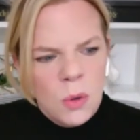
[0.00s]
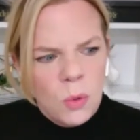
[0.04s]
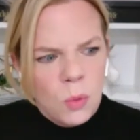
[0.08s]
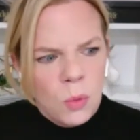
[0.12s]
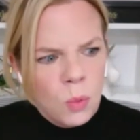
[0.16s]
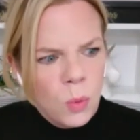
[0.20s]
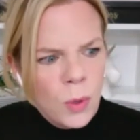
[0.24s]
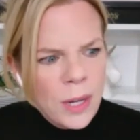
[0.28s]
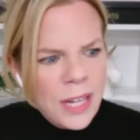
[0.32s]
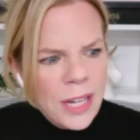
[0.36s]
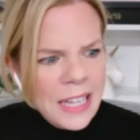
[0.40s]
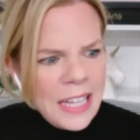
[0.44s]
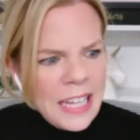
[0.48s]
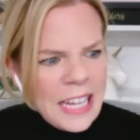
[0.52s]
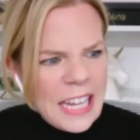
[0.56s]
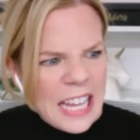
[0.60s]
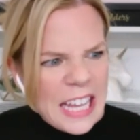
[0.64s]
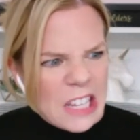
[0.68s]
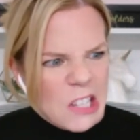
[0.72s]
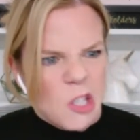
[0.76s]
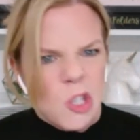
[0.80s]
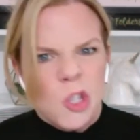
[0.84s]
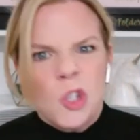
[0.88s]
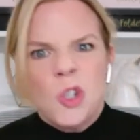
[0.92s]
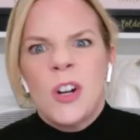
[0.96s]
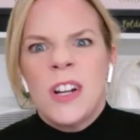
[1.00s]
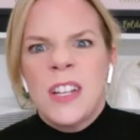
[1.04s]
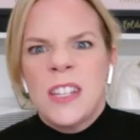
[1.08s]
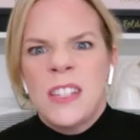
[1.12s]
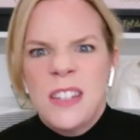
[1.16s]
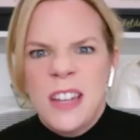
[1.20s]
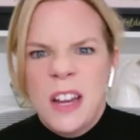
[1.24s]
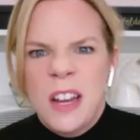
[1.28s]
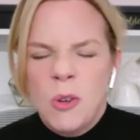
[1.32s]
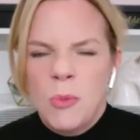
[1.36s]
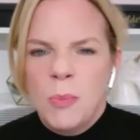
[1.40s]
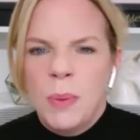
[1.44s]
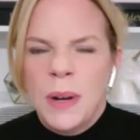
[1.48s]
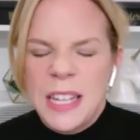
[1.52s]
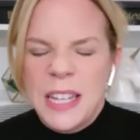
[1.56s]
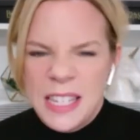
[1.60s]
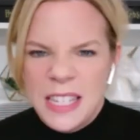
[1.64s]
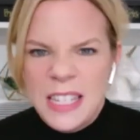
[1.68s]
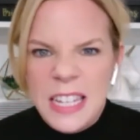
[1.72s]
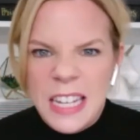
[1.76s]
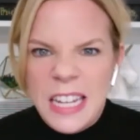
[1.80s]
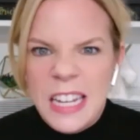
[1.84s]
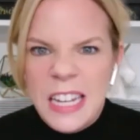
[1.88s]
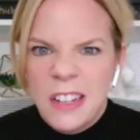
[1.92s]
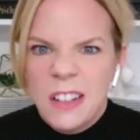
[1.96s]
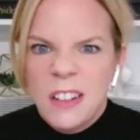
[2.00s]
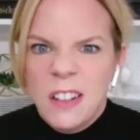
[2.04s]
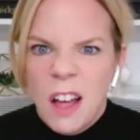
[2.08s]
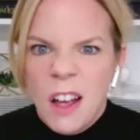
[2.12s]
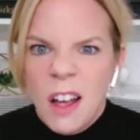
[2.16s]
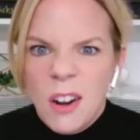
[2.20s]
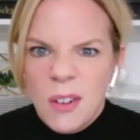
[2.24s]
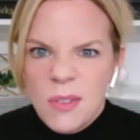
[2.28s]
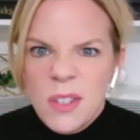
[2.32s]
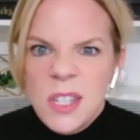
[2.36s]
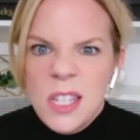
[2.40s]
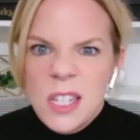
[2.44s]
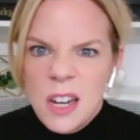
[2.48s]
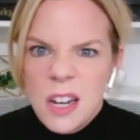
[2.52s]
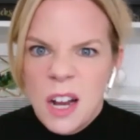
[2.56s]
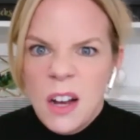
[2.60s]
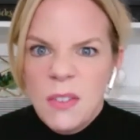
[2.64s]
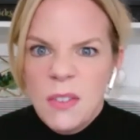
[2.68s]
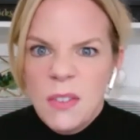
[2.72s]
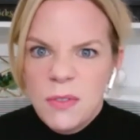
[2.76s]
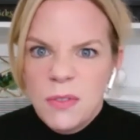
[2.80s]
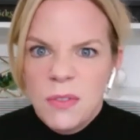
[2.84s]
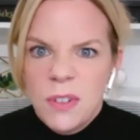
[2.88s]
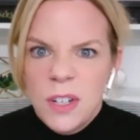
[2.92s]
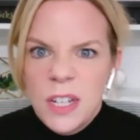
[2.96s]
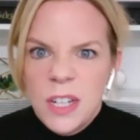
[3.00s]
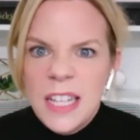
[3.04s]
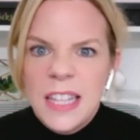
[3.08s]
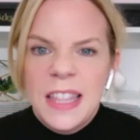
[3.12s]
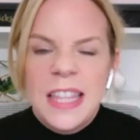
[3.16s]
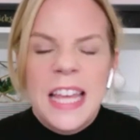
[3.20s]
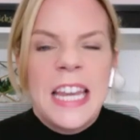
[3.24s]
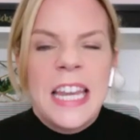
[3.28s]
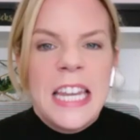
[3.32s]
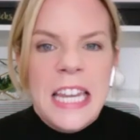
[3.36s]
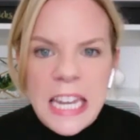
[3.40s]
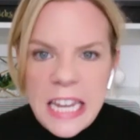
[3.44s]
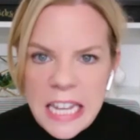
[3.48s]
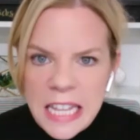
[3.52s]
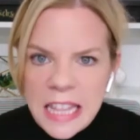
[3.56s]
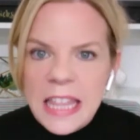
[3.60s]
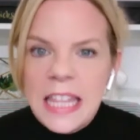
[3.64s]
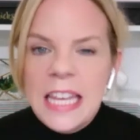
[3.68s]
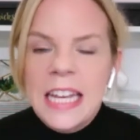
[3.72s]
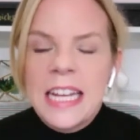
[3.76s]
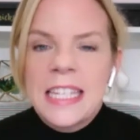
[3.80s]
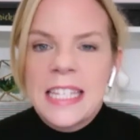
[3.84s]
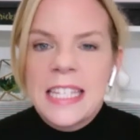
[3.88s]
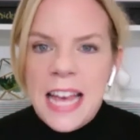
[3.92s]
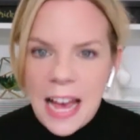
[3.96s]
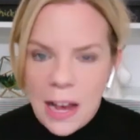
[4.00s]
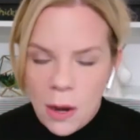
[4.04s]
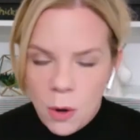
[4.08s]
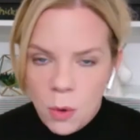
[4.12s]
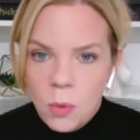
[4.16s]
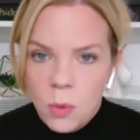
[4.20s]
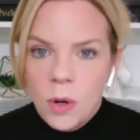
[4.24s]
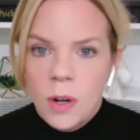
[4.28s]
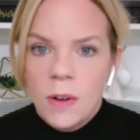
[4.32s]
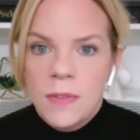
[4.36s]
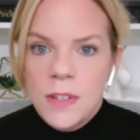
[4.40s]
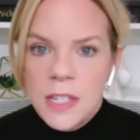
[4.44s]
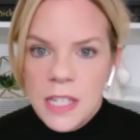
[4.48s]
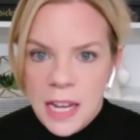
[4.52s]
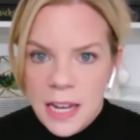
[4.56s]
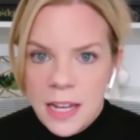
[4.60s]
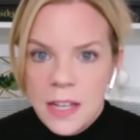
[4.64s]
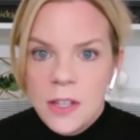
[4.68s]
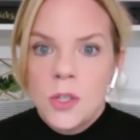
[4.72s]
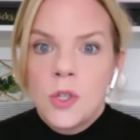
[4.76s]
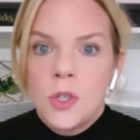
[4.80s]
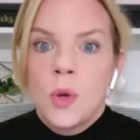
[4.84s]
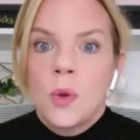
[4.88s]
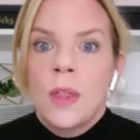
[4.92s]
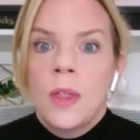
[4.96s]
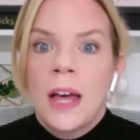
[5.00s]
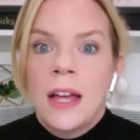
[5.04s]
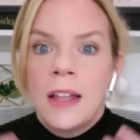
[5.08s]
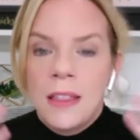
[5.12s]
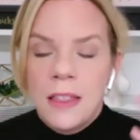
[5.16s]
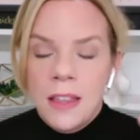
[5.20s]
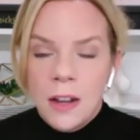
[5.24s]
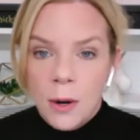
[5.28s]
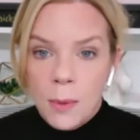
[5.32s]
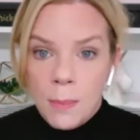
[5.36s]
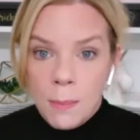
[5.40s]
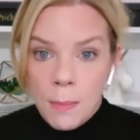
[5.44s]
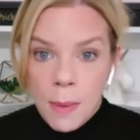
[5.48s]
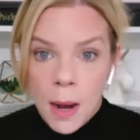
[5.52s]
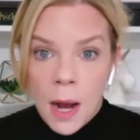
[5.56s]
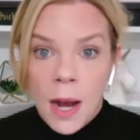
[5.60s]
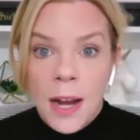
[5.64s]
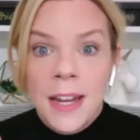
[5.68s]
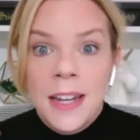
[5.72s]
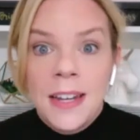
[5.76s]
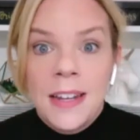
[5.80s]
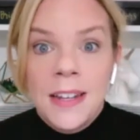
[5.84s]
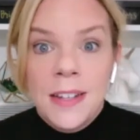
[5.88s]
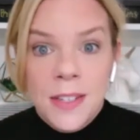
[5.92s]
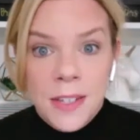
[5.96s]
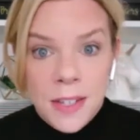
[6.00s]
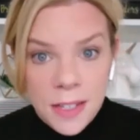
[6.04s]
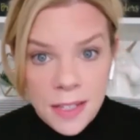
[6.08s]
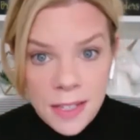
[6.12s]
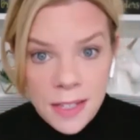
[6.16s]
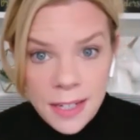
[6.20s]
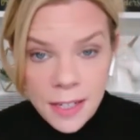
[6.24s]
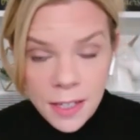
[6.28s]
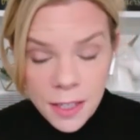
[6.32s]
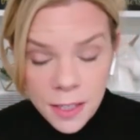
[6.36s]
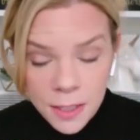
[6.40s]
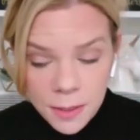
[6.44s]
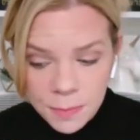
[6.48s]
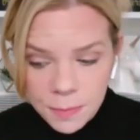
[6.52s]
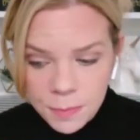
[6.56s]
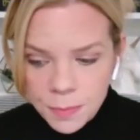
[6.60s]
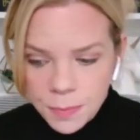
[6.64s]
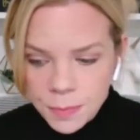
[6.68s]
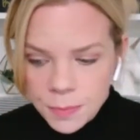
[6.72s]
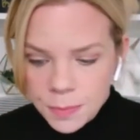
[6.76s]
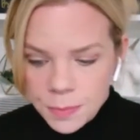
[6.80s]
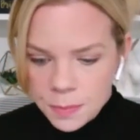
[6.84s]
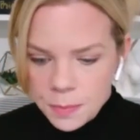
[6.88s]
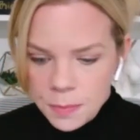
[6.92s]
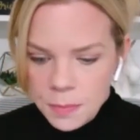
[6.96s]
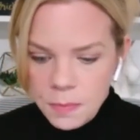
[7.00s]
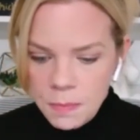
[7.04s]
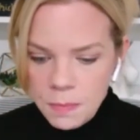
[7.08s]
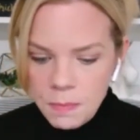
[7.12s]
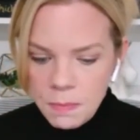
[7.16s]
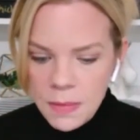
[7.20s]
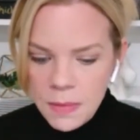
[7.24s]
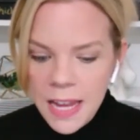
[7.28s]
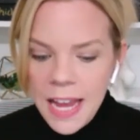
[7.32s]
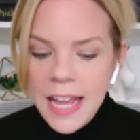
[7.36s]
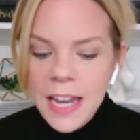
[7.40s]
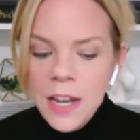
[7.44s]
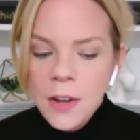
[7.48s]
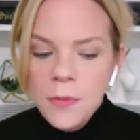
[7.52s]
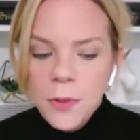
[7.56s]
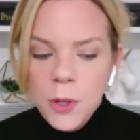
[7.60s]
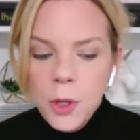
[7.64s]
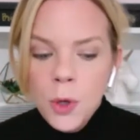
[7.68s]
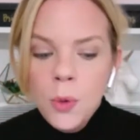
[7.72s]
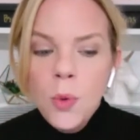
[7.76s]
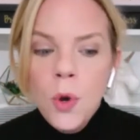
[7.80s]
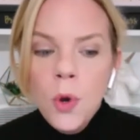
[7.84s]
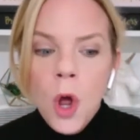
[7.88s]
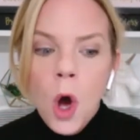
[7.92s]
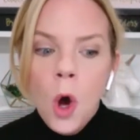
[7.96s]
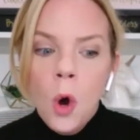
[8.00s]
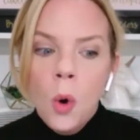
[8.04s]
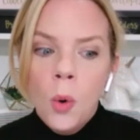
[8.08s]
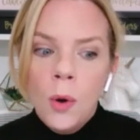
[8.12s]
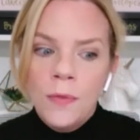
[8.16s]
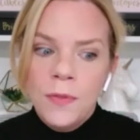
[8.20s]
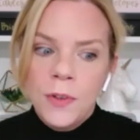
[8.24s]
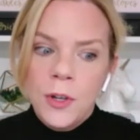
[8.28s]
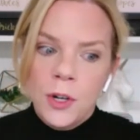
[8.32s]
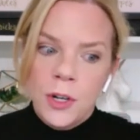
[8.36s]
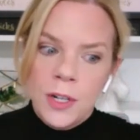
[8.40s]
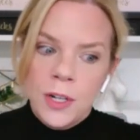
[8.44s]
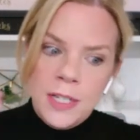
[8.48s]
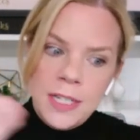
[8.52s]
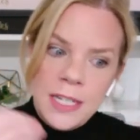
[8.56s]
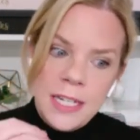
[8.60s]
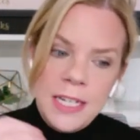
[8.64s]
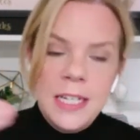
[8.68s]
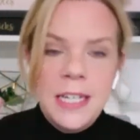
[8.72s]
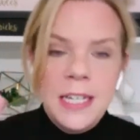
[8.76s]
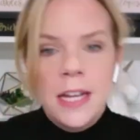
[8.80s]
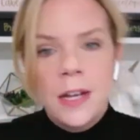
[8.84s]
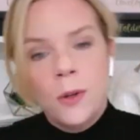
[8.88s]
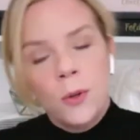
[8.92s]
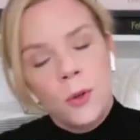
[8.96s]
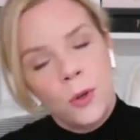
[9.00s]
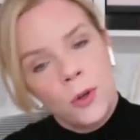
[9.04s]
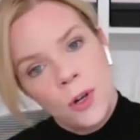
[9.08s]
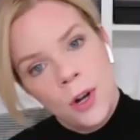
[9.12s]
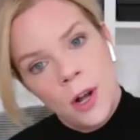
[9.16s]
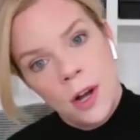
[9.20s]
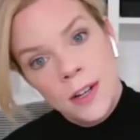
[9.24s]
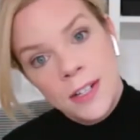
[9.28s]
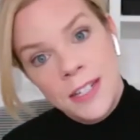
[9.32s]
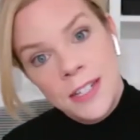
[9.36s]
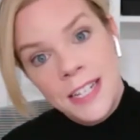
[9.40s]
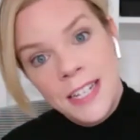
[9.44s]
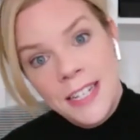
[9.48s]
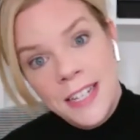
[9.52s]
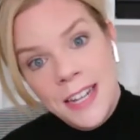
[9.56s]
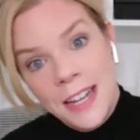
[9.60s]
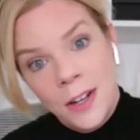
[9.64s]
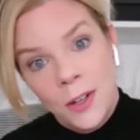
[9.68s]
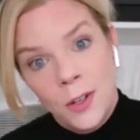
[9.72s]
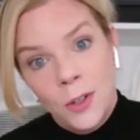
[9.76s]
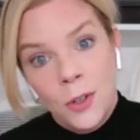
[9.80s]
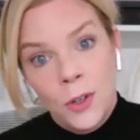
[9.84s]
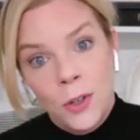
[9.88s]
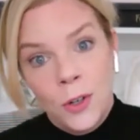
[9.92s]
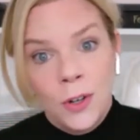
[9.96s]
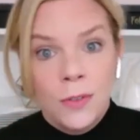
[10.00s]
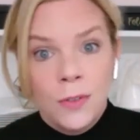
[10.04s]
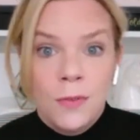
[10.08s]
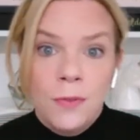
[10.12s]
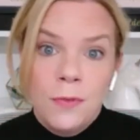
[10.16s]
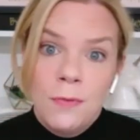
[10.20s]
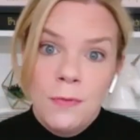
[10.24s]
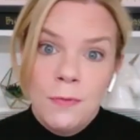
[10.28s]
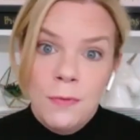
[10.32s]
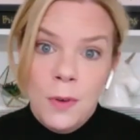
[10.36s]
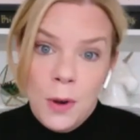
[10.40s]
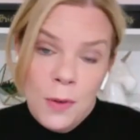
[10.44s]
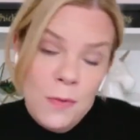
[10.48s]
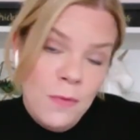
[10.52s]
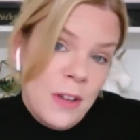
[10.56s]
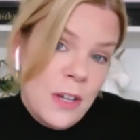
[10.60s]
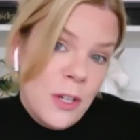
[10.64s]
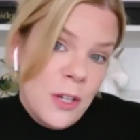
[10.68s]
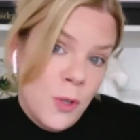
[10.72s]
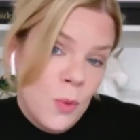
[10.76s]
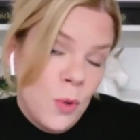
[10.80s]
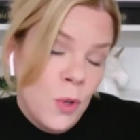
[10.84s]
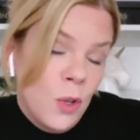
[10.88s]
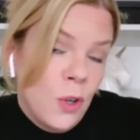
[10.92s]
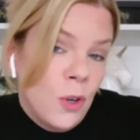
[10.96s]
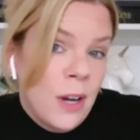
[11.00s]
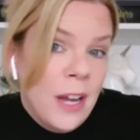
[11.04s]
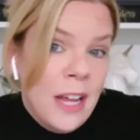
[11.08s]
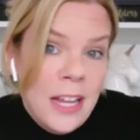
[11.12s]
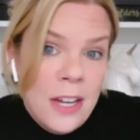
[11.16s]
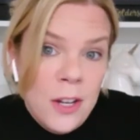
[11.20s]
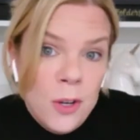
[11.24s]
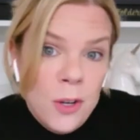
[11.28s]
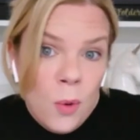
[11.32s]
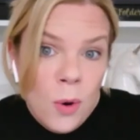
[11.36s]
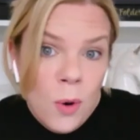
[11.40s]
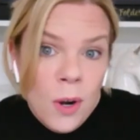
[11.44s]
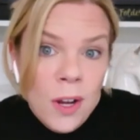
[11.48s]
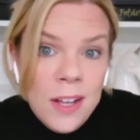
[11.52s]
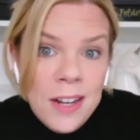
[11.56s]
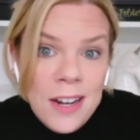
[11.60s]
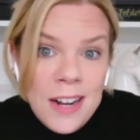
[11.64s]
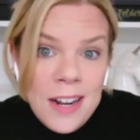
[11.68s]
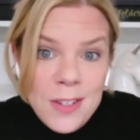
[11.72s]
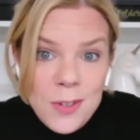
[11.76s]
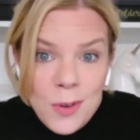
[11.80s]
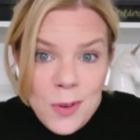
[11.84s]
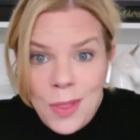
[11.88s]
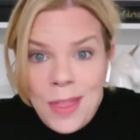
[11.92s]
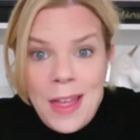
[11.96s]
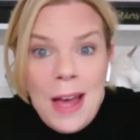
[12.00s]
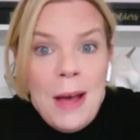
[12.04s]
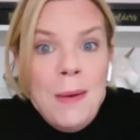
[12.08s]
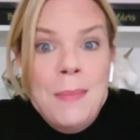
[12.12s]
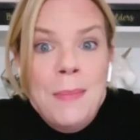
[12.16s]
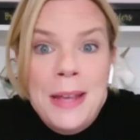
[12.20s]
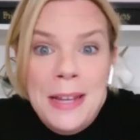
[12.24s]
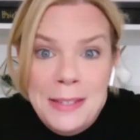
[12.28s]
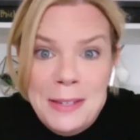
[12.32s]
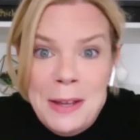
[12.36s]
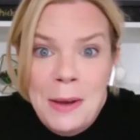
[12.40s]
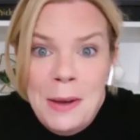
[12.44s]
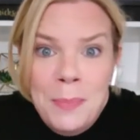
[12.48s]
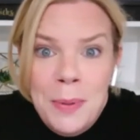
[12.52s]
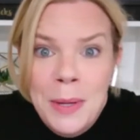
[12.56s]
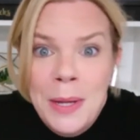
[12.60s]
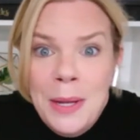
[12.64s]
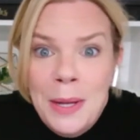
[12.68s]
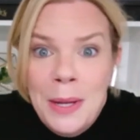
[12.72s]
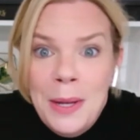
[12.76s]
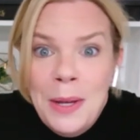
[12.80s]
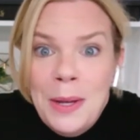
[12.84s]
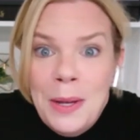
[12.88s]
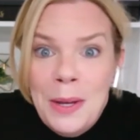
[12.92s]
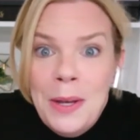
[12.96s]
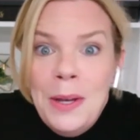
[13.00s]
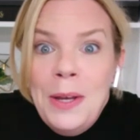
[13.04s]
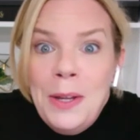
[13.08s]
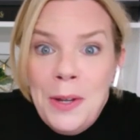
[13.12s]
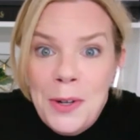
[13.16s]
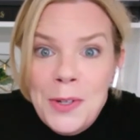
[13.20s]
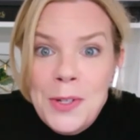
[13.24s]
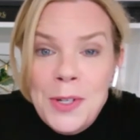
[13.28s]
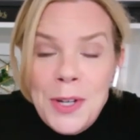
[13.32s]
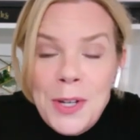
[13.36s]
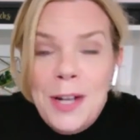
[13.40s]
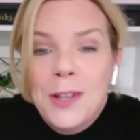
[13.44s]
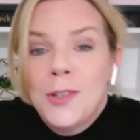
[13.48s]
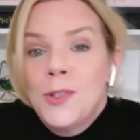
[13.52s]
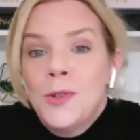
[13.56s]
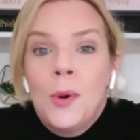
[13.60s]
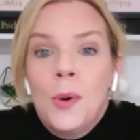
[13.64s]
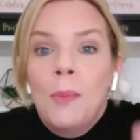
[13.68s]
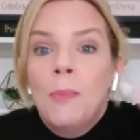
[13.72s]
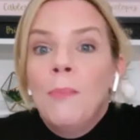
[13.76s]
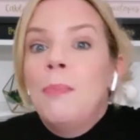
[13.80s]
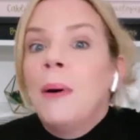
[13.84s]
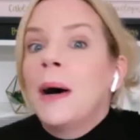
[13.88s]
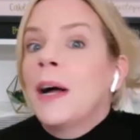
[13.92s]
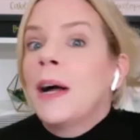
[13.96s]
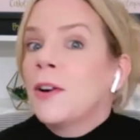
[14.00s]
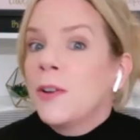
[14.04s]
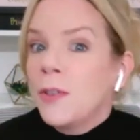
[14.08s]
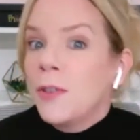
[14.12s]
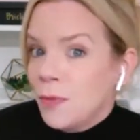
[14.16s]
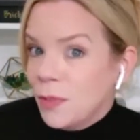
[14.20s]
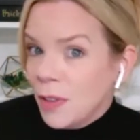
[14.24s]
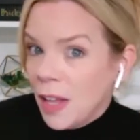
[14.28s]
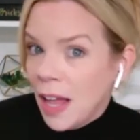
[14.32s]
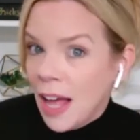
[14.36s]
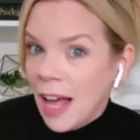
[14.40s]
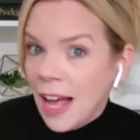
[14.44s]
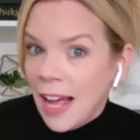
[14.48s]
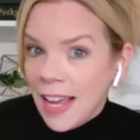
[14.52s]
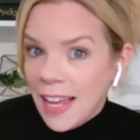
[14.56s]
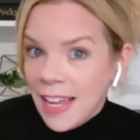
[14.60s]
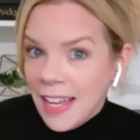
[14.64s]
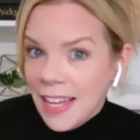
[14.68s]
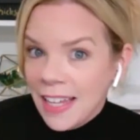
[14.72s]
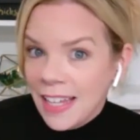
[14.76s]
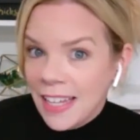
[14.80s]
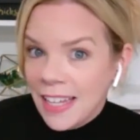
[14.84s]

really get stressed out by seeing a lot of stuff. They need things out of sight so that their mind is clear. And if you know if you're a detailed or non-detailed or a visual or hidden organizer, that makes up your style. So a butterfly,